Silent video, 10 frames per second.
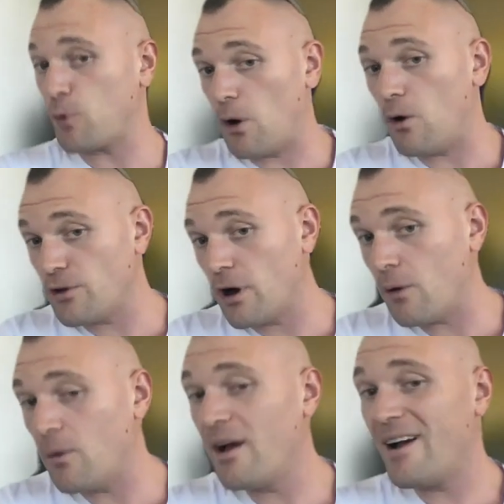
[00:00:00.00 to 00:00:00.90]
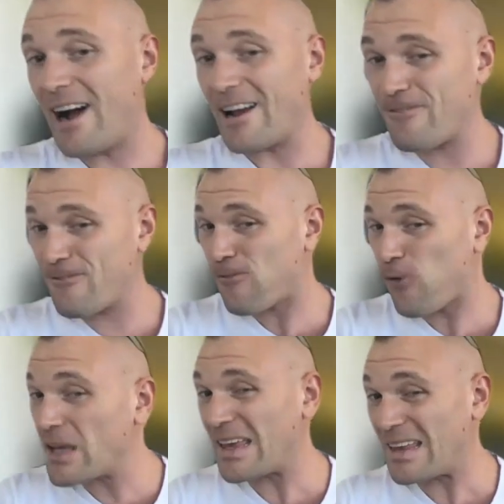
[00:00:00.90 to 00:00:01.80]
We all know I
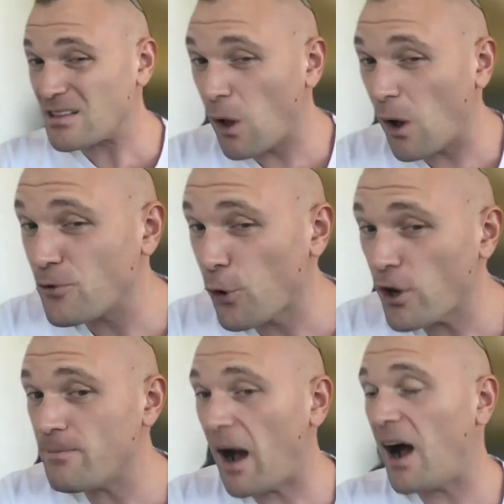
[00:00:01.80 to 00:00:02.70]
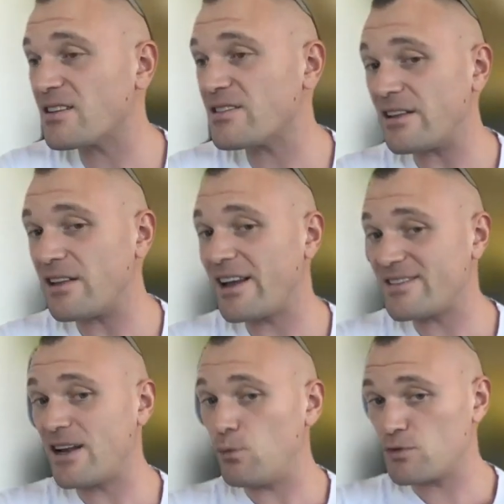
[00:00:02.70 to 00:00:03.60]
freaking love dirty boxing. Like I
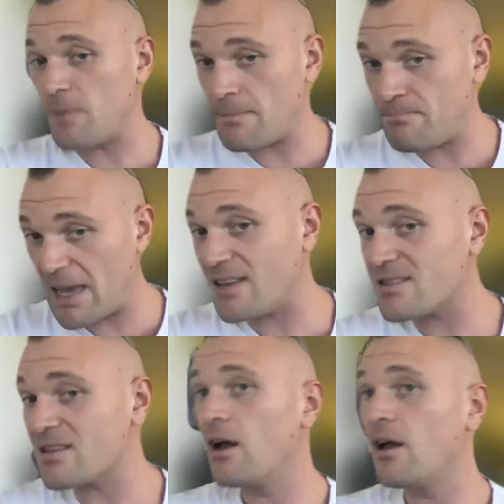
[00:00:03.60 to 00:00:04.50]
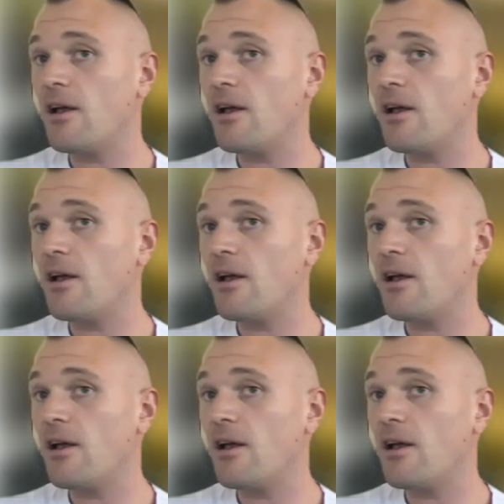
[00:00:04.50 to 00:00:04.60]
said, it was my base.